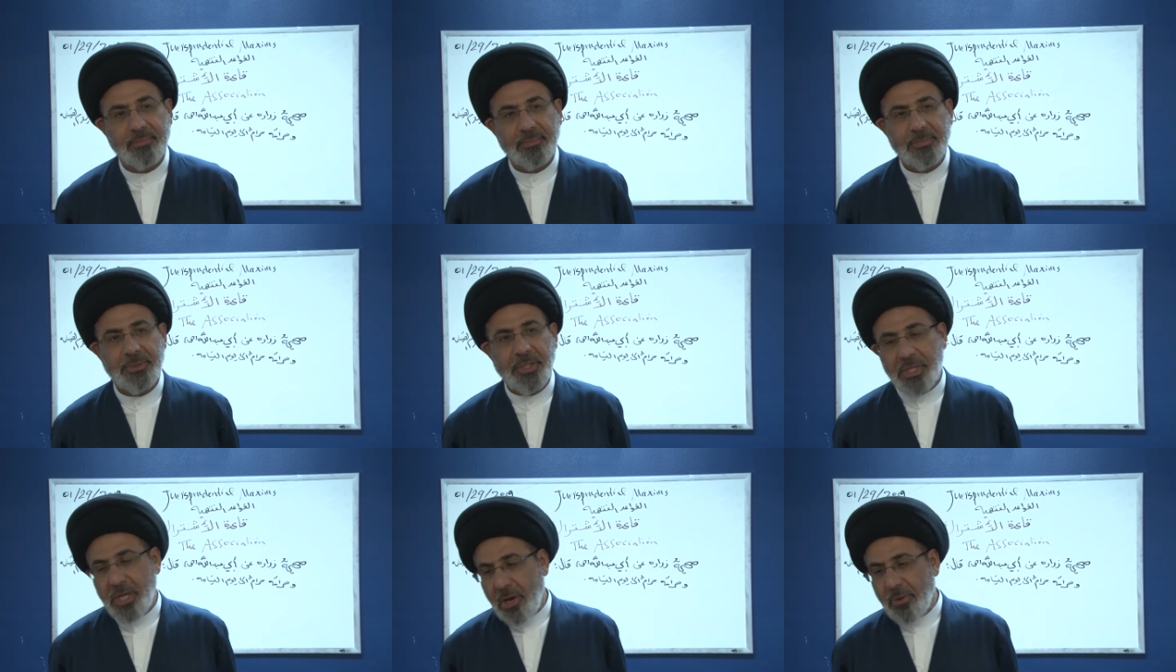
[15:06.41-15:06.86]

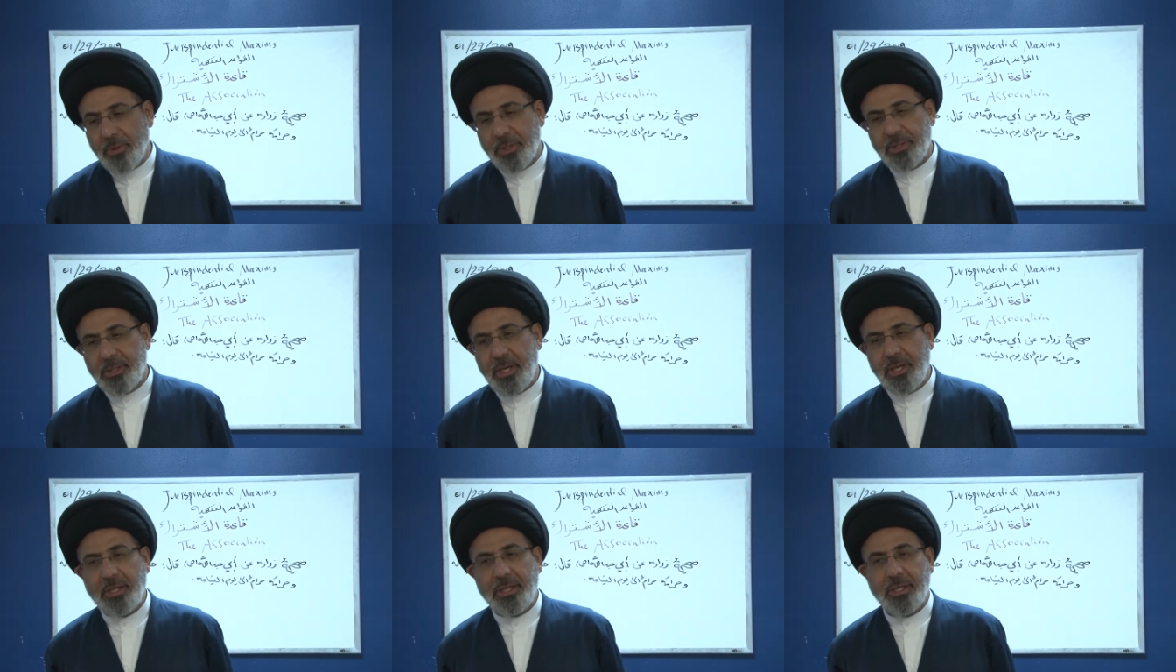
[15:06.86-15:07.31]
in our
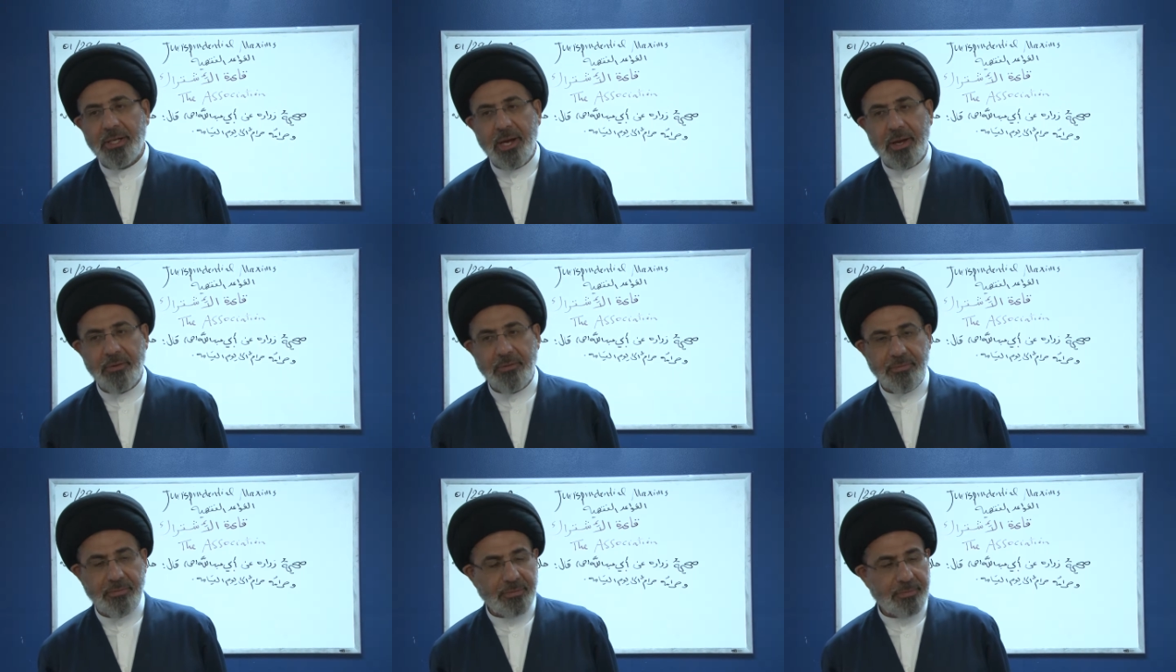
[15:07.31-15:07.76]
daily
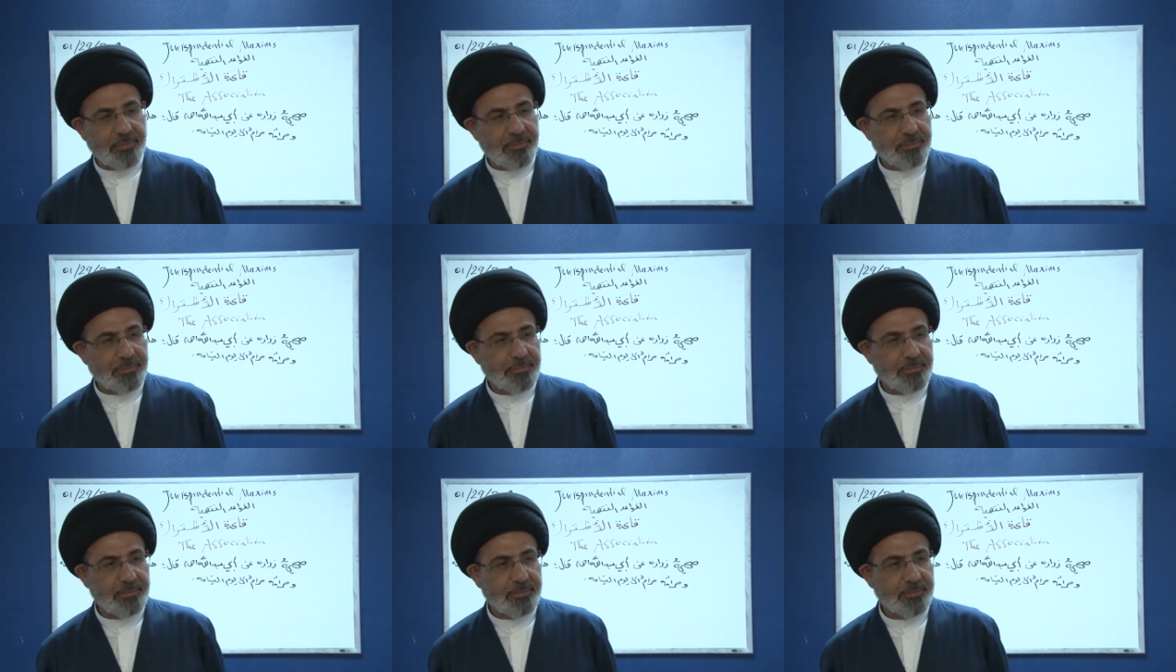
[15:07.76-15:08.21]
life?
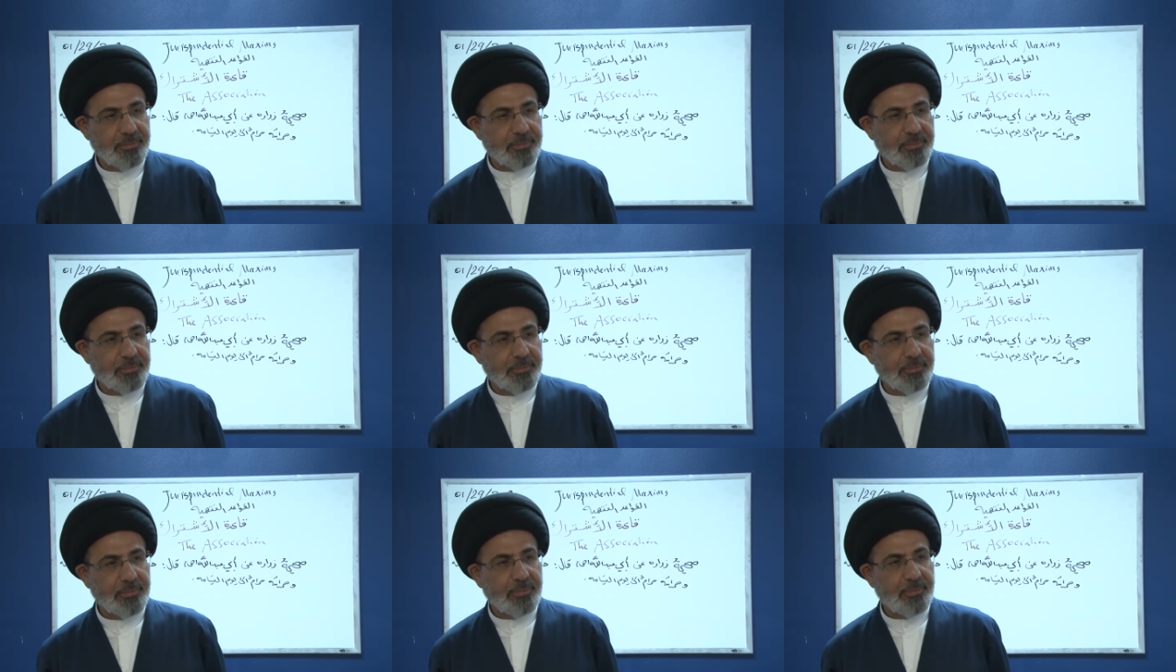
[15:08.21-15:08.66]

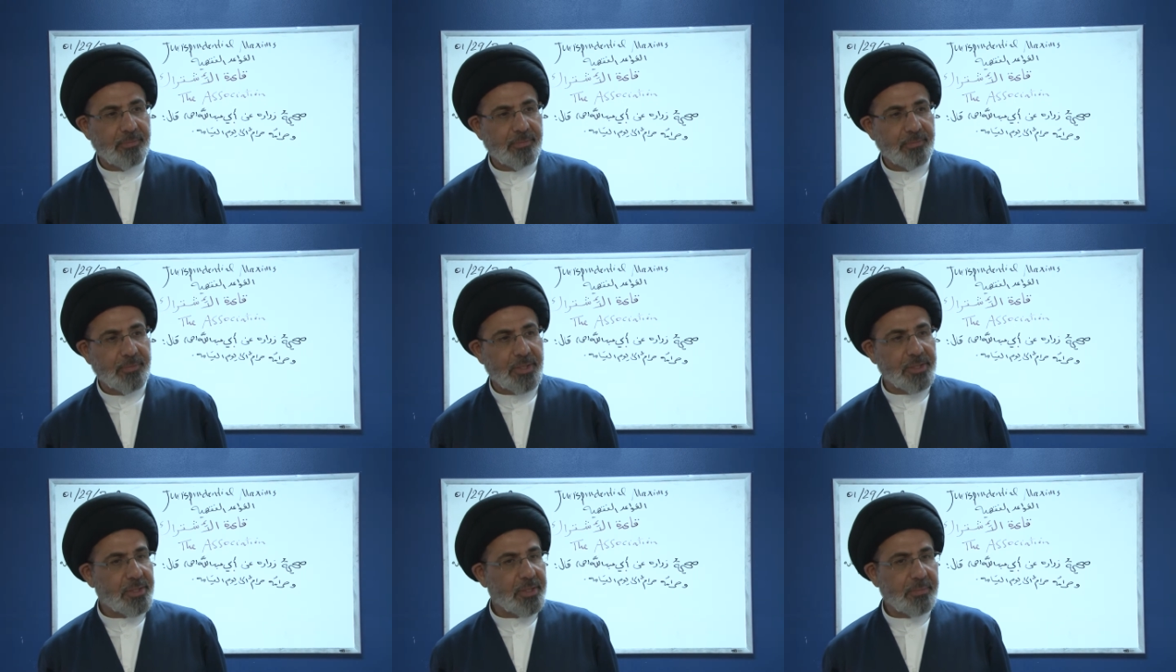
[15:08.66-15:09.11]
Does